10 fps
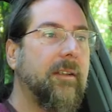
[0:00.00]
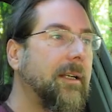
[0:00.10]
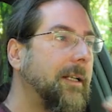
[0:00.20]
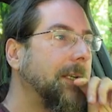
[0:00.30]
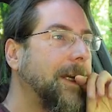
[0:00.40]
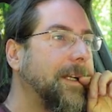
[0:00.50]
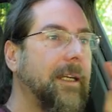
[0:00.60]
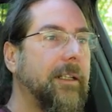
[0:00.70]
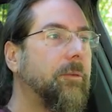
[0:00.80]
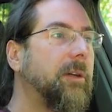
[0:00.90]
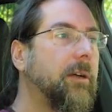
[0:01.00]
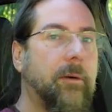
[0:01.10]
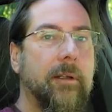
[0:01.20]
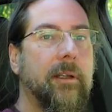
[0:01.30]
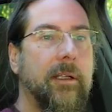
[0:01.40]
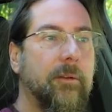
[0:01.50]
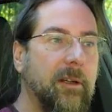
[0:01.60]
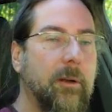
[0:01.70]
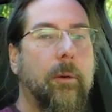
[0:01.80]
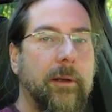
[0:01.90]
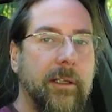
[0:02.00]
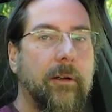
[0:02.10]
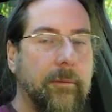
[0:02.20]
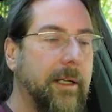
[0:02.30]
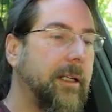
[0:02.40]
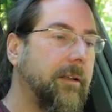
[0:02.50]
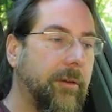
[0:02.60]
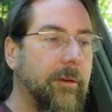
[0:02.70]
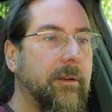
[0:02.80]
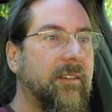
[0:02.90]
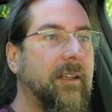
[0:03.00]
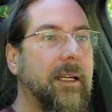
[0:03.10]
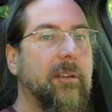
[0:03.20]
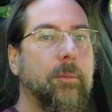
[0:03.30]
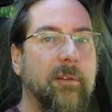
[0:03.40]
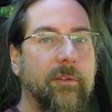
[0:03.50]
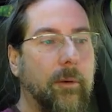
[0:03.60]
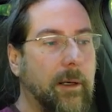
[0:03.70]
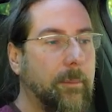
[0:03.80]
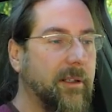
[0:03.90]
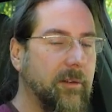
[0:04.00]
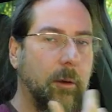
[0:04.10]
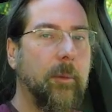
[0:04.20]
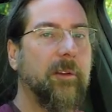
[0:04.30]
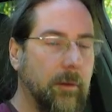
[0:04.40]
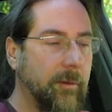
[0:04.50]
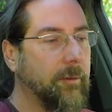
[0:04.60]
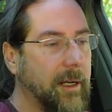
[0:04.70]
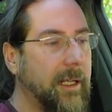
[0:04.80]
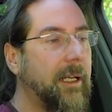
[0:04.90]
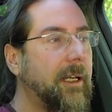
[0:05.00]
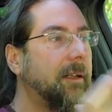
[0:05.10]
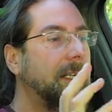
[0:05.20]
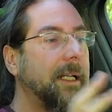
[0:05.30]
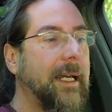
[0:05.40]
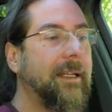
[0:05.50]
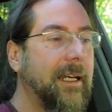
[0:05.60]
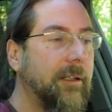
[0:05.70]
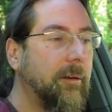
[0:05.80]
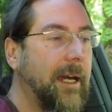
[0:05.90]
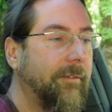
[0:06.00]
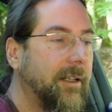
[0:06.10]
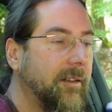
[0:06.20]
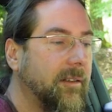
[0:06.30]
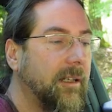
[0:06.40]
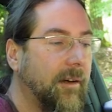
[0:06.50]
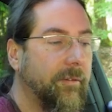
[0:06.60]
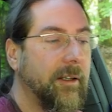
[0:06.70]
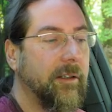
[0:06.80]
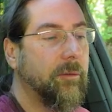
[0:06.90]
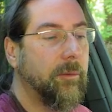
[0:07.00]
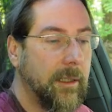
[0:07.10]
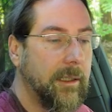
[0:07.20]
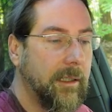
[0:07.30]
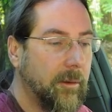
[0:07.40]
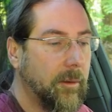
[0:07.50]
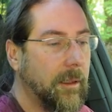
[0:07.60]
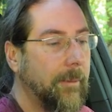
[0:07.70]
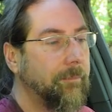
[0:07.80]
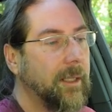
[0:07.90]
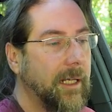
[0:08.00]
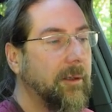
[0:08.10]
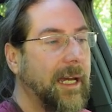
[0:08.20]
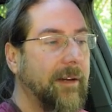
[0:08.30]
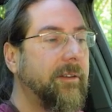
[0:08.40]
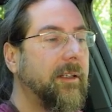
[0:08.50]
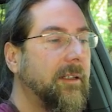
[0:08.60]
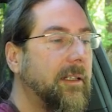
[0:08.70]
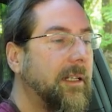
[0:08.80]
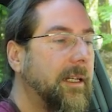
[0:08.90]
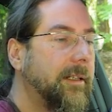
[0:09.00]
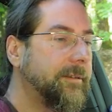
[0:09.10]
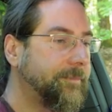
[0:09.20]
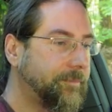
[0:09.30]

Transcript: it and then it recorded already the 30 seconds before, but it's always overriding it, and then you have that stuff. And it's really cool that you have that in here.